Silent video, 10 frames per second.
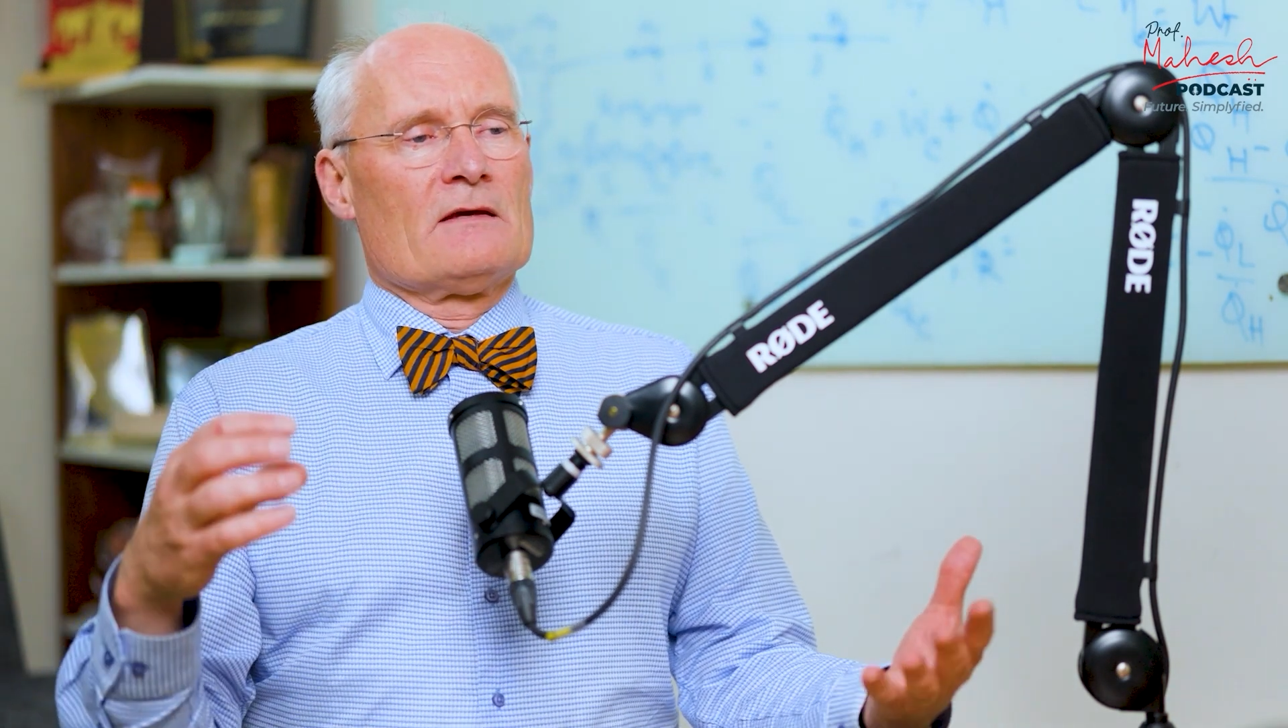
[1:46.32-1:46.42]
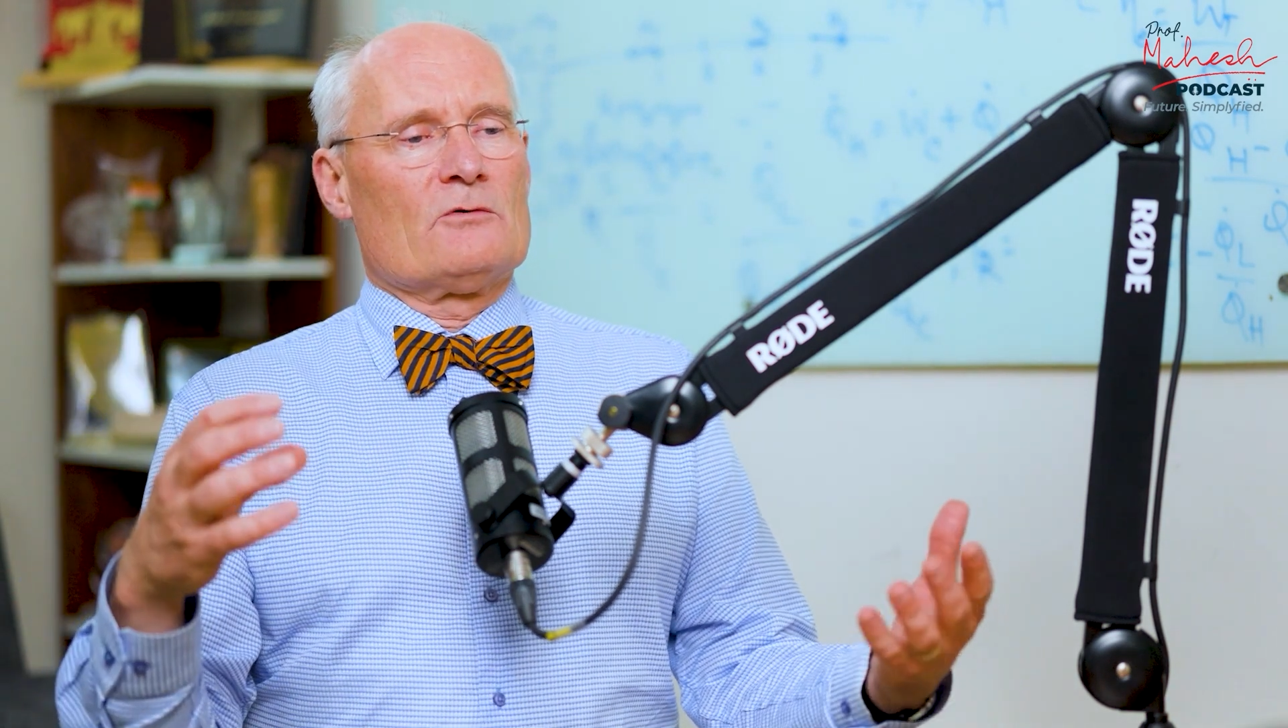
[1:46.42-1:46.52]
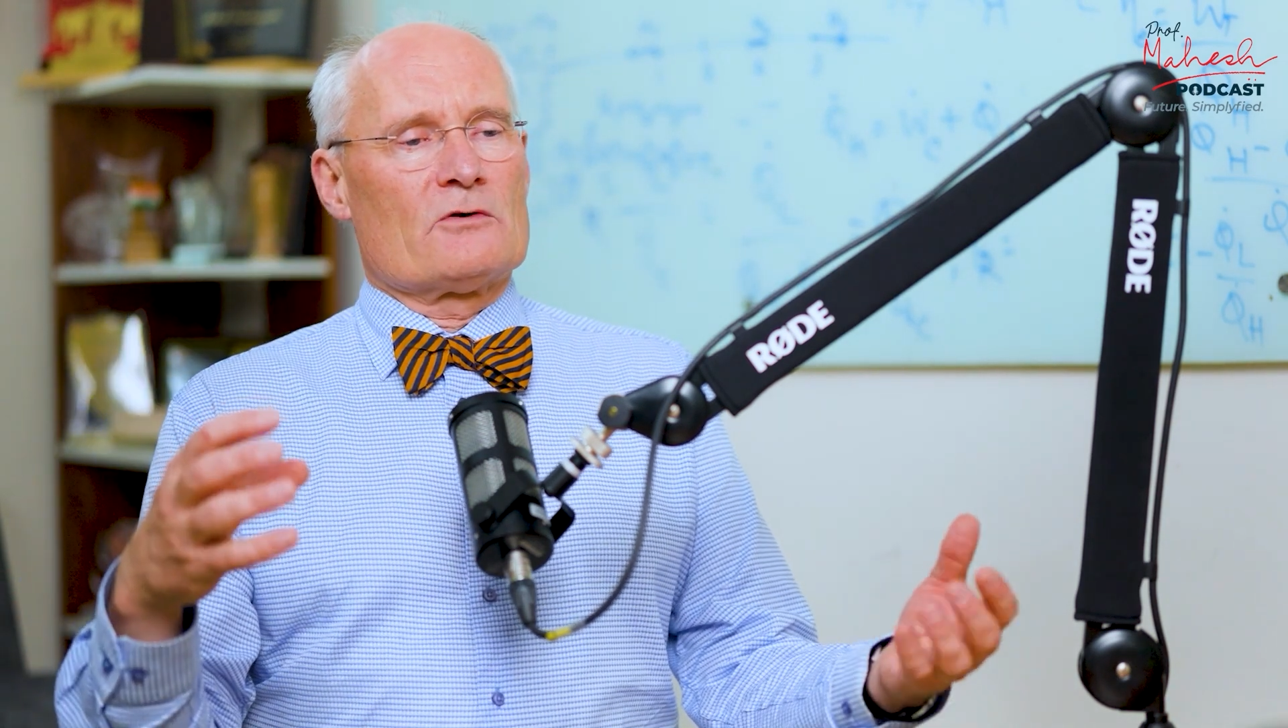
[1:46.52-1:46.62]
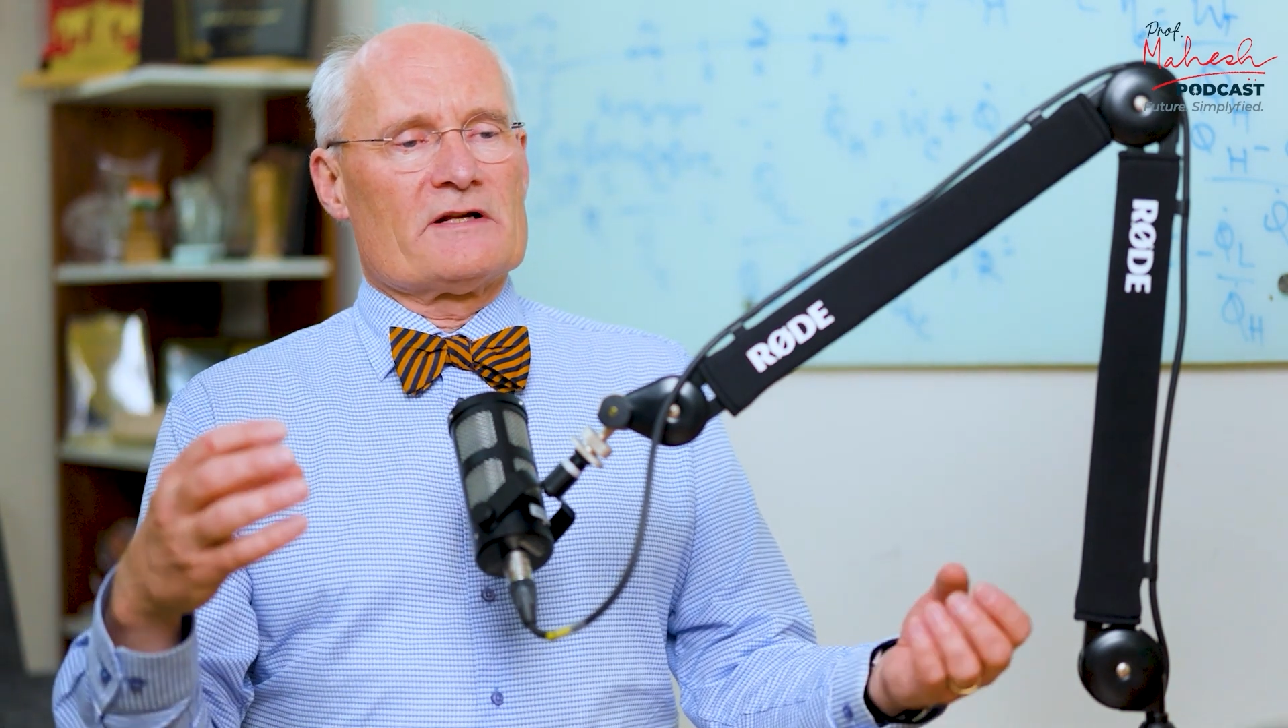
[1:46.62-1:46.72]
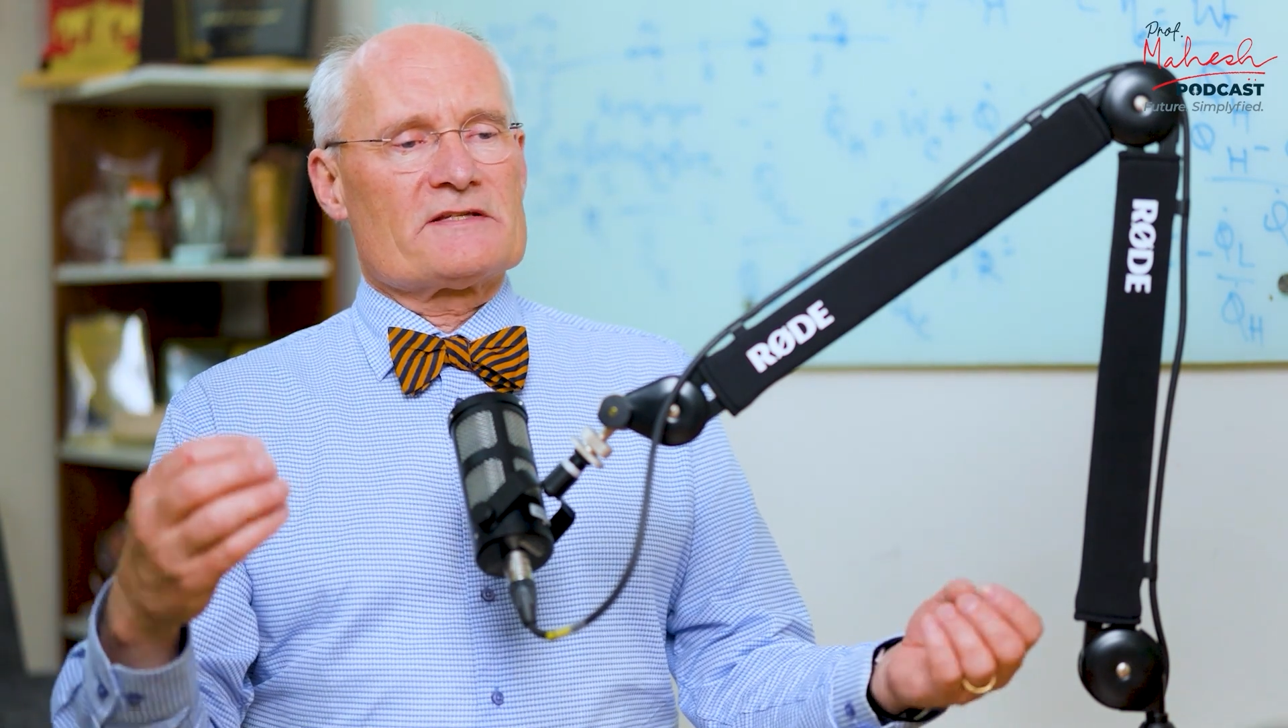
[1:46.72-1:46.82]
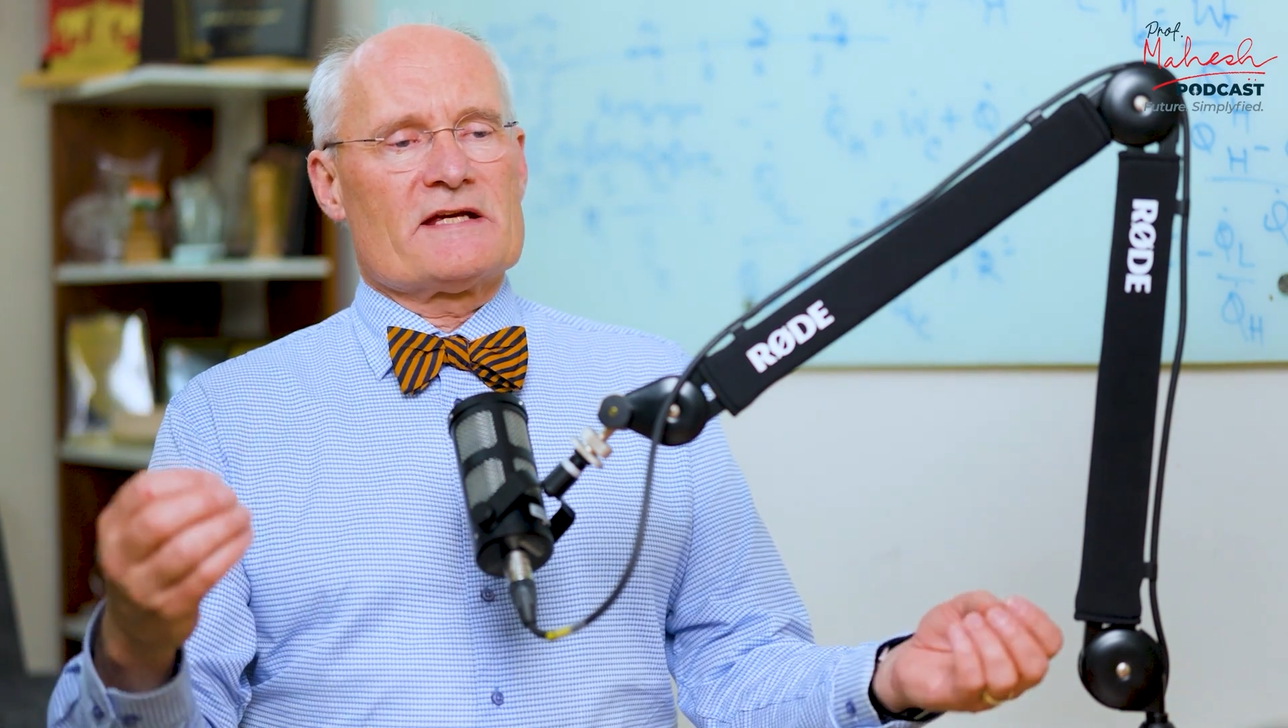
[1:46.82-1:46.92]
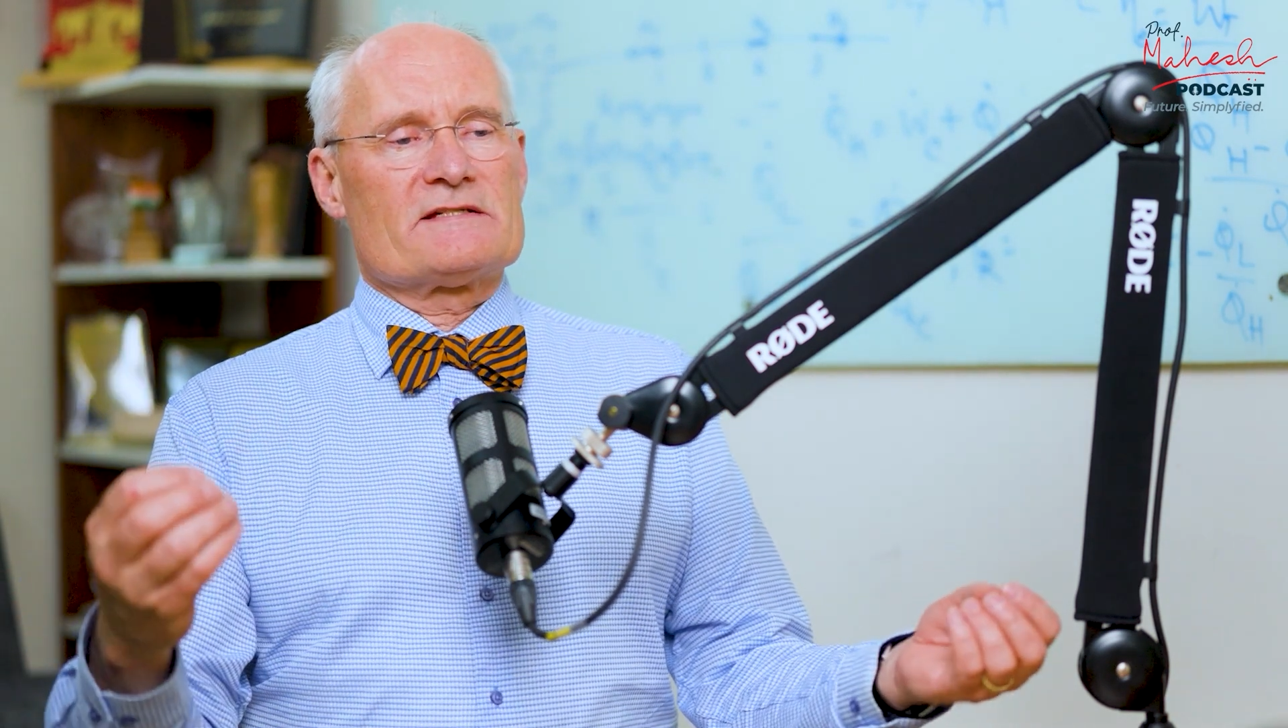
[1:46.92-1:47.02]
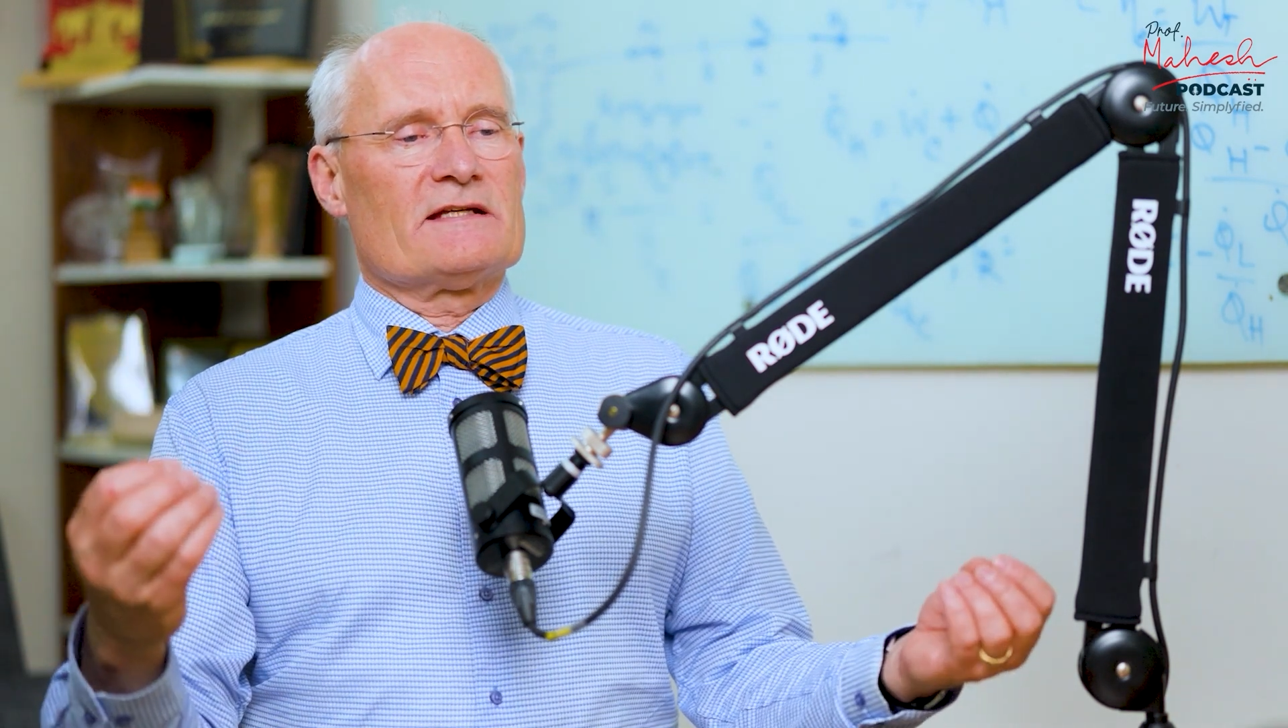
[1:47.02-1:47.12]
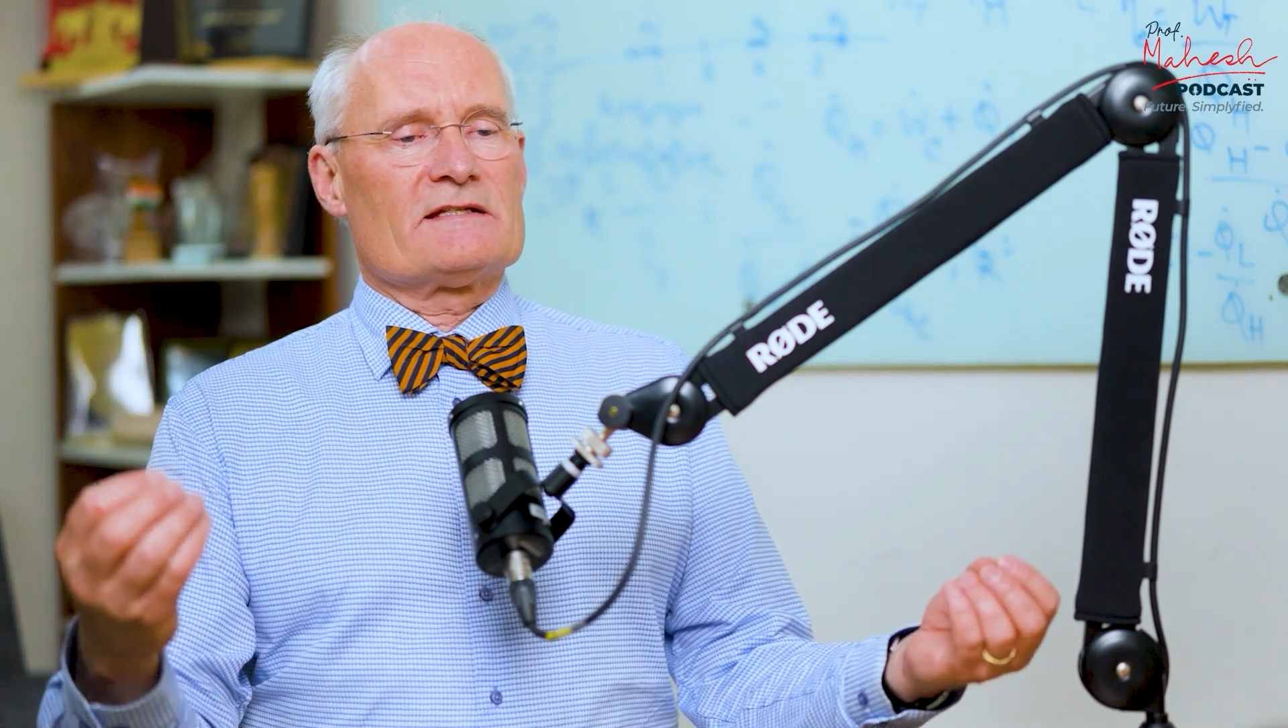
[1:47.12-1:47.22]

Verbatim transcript: organization.